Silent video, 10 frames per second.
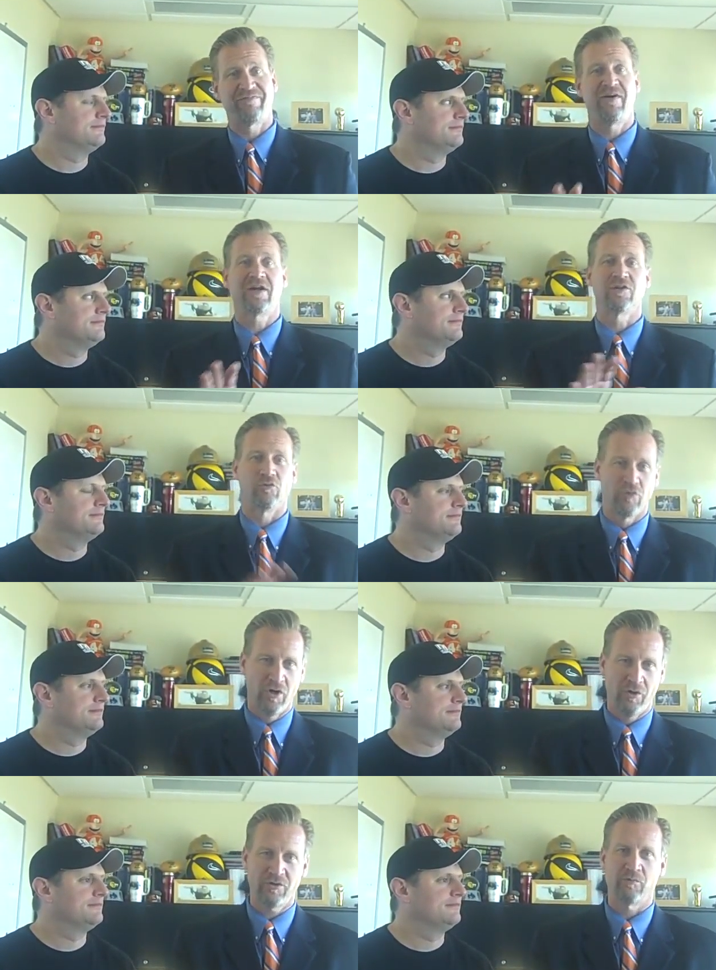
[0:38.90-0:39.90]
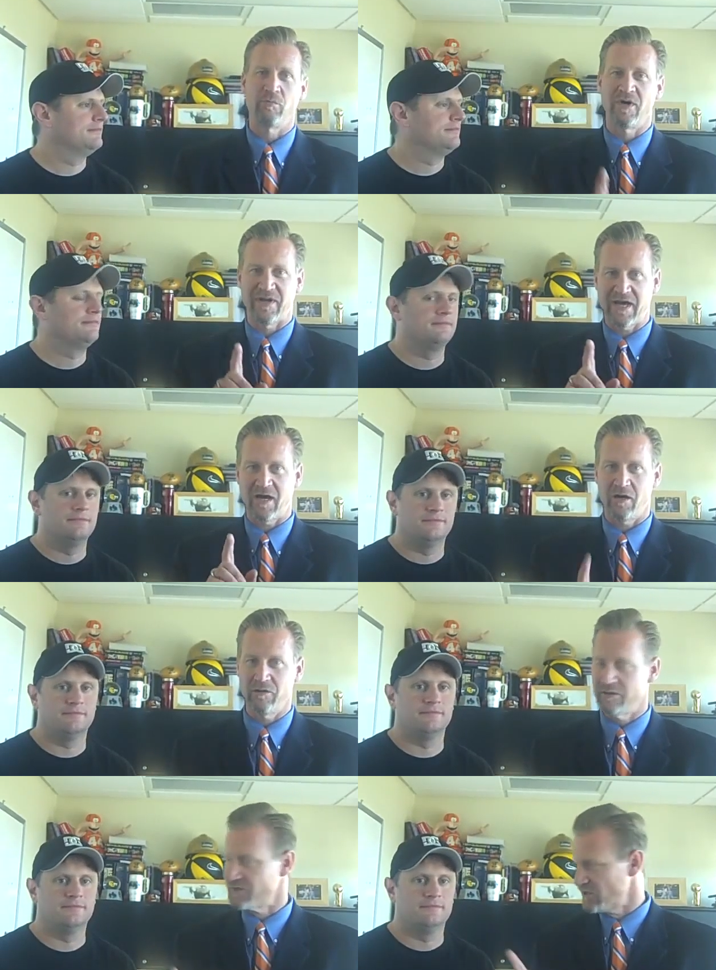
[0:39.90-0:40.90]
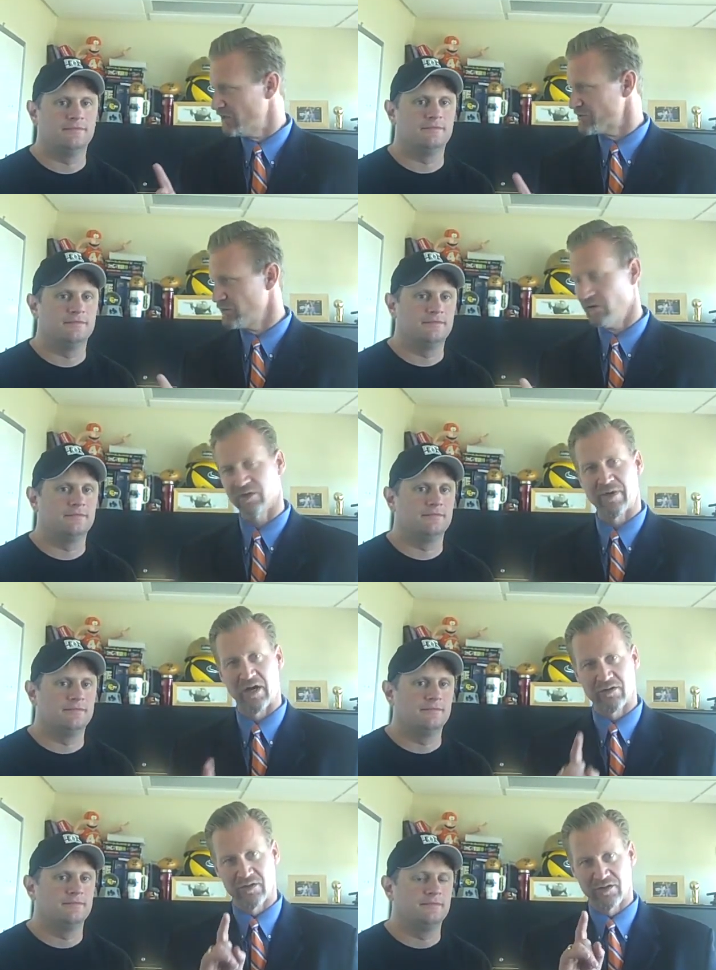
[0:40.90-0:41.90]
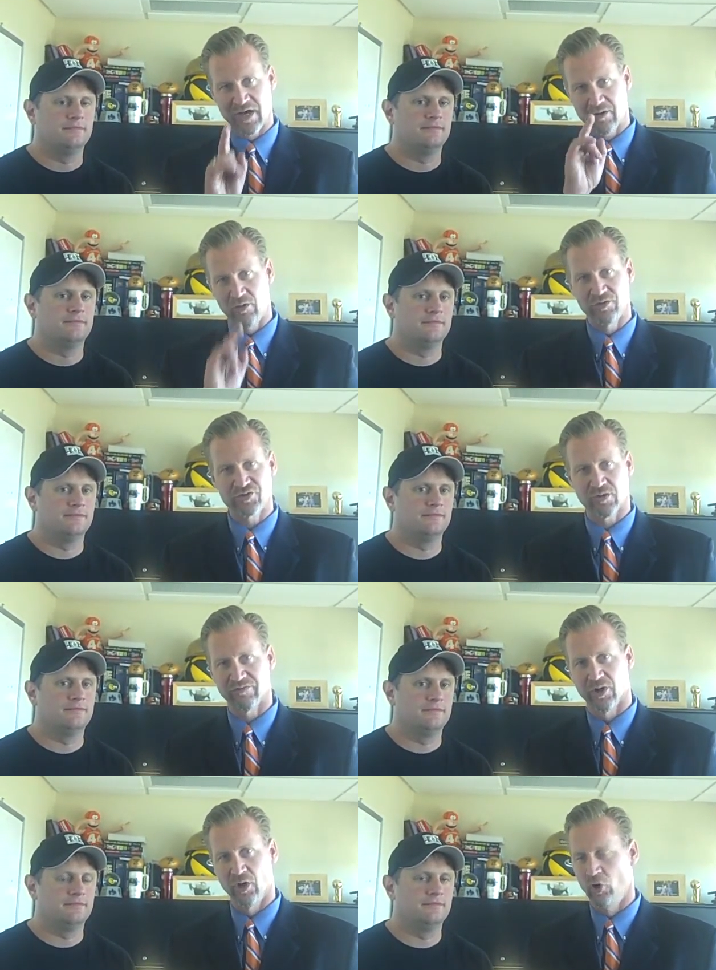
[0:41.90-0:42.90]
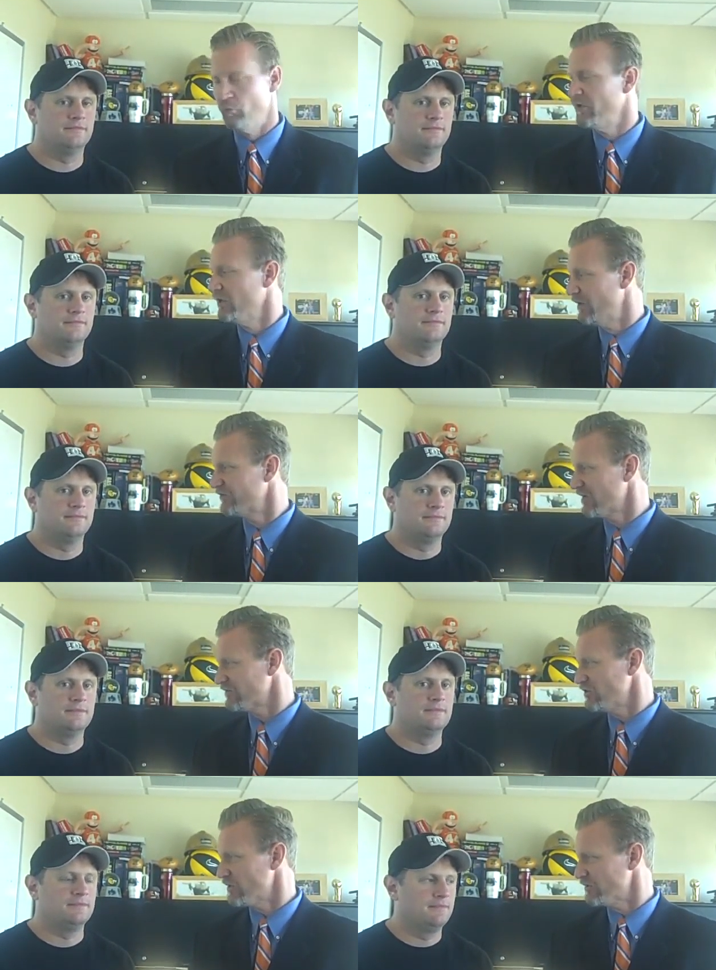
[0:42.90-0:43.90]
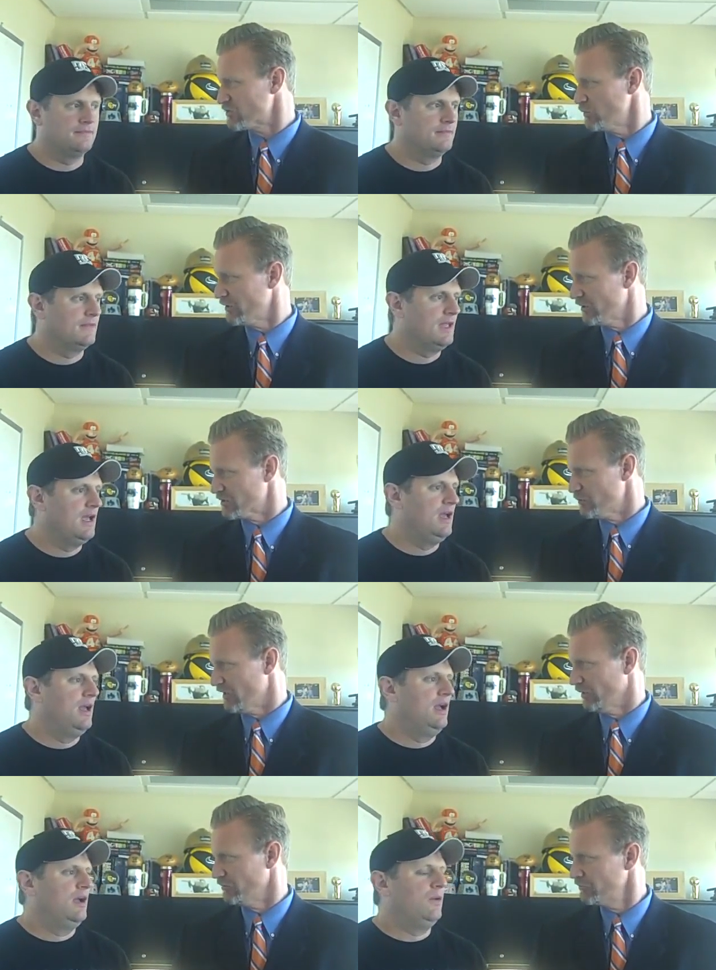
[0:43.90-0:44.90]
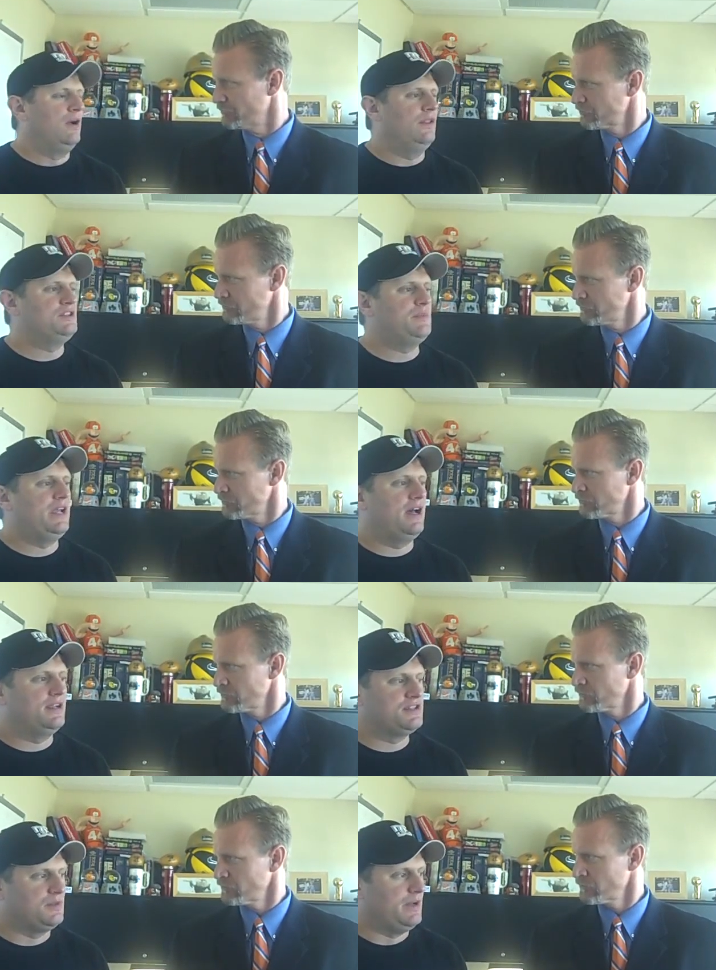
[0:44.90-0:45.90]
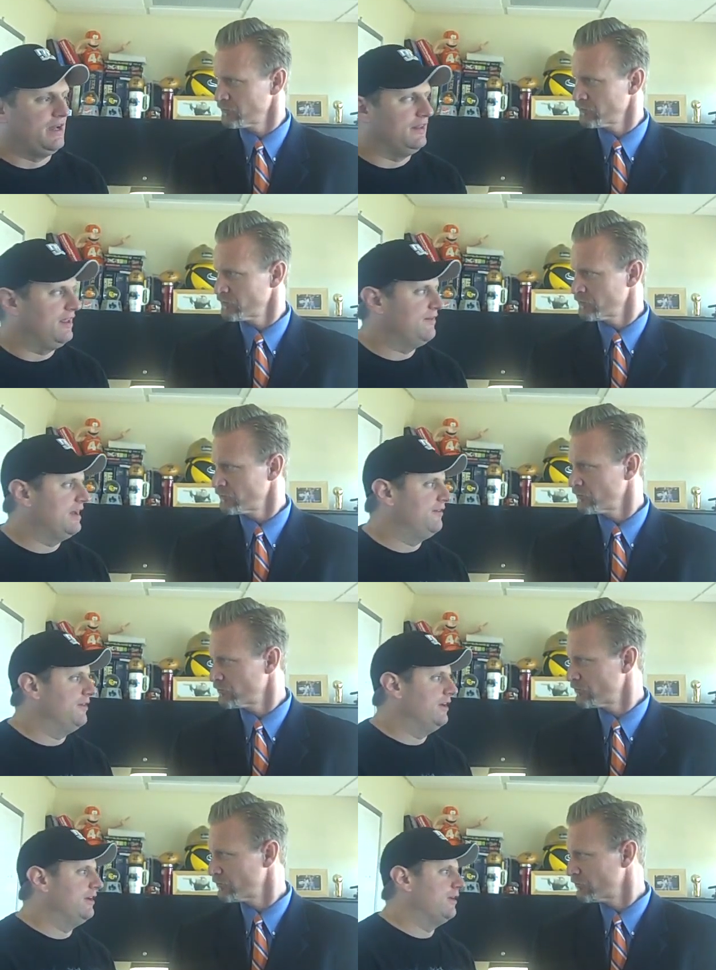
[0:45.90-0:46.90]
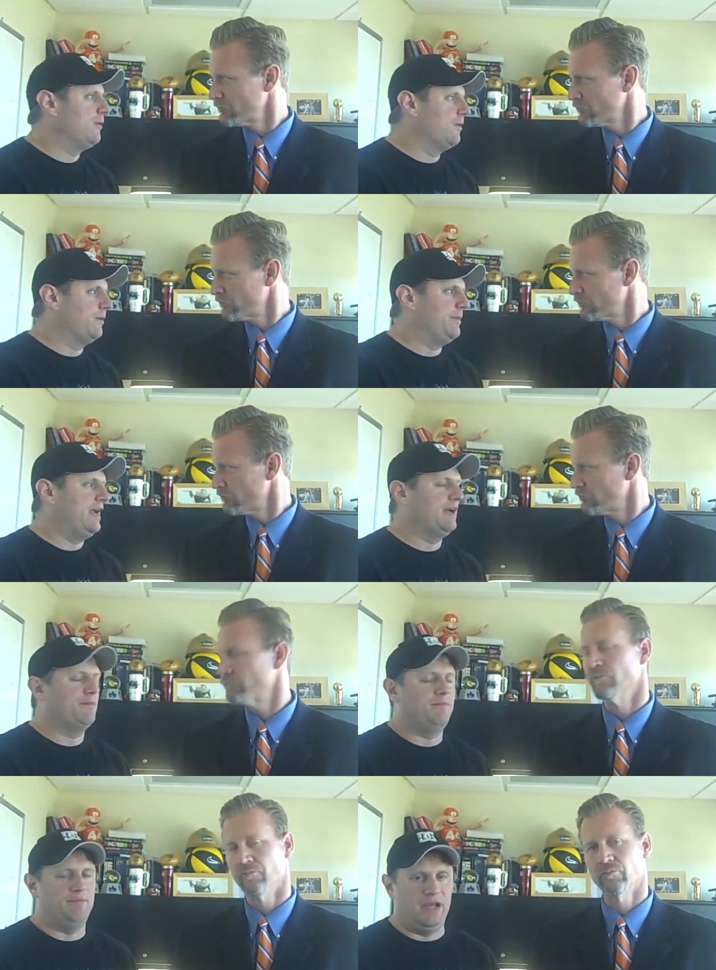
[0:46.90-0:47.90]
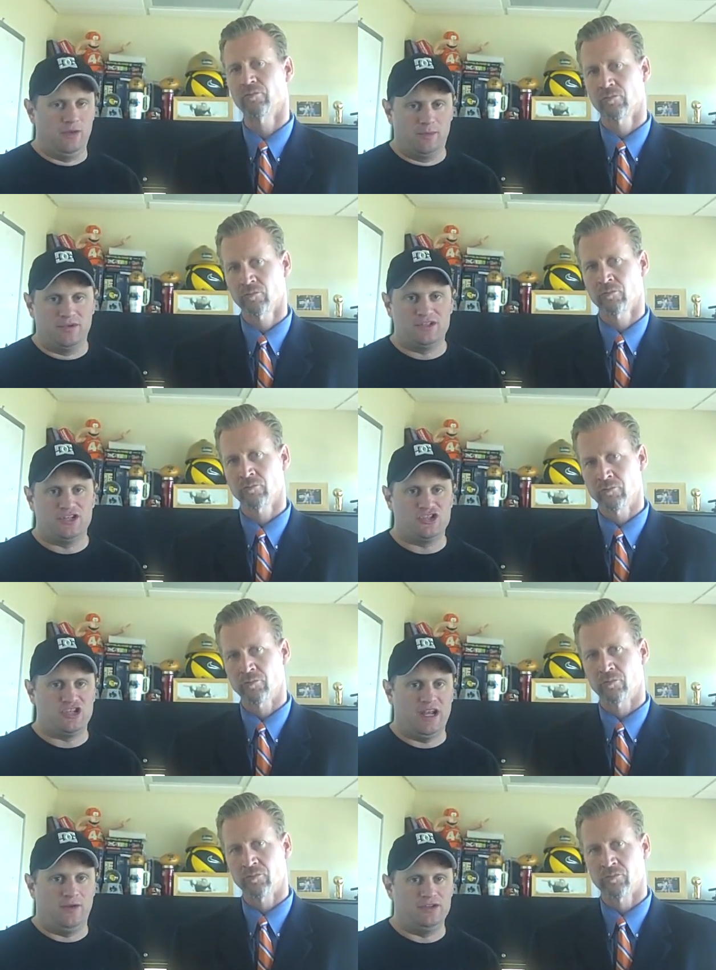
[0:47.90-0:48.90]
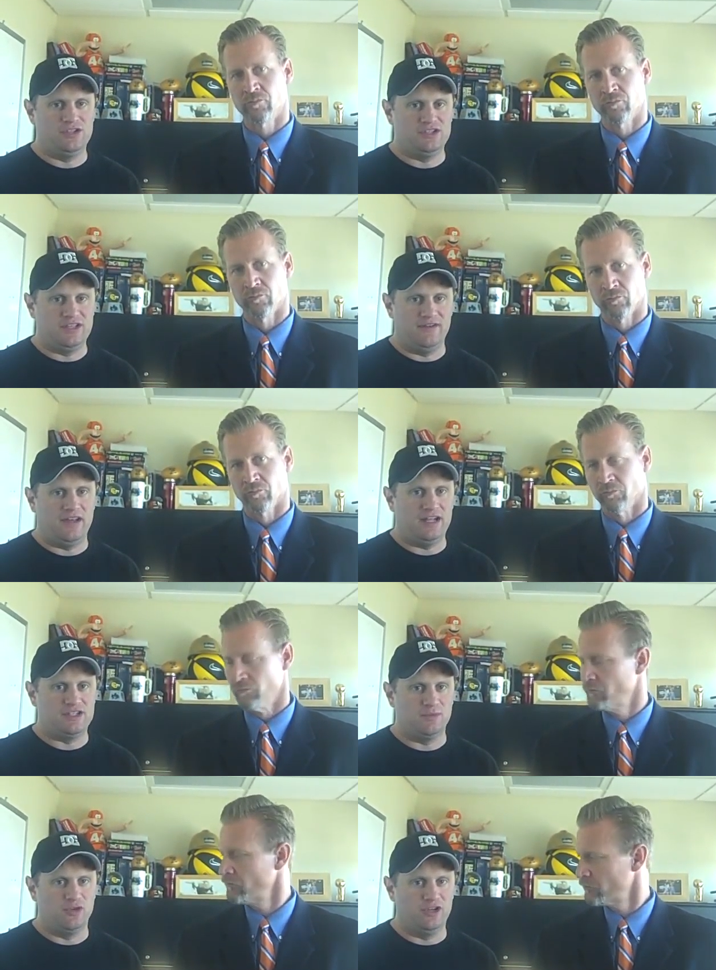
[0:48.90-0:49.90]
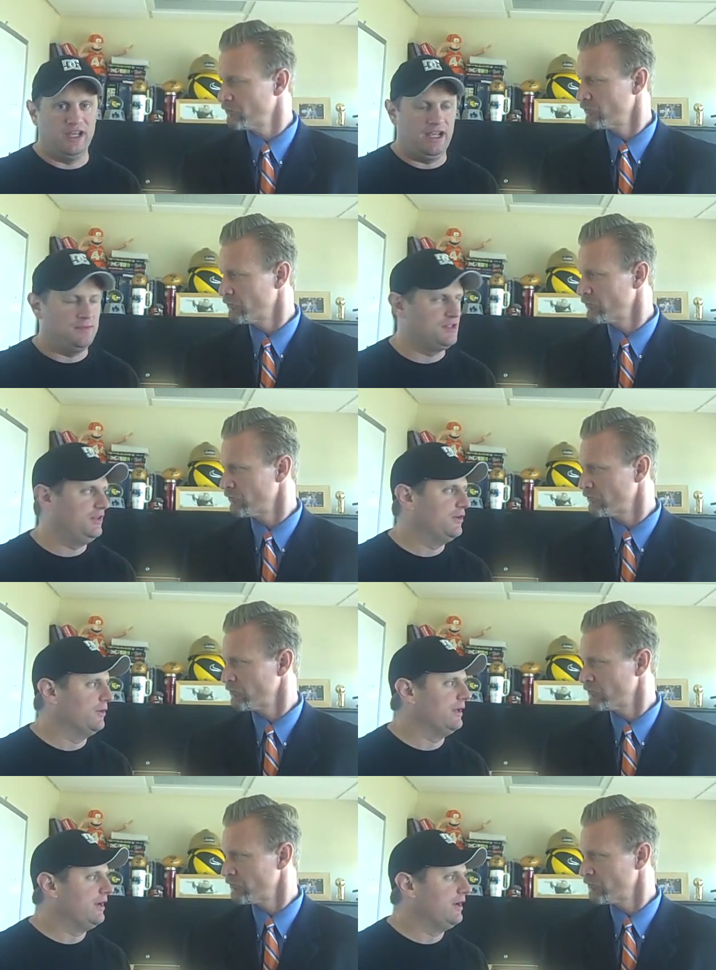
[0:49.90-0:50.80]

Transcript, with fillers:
Speaker 1: fun on the road, but now, as they always talk about, you got to hold serve at home, and the Buffs have to do that this weekend against Baylor.
Speaker 2: Well, let's be honest about it. They've got a very good quarterback. Baylor presents challenges. They've had some good games in the early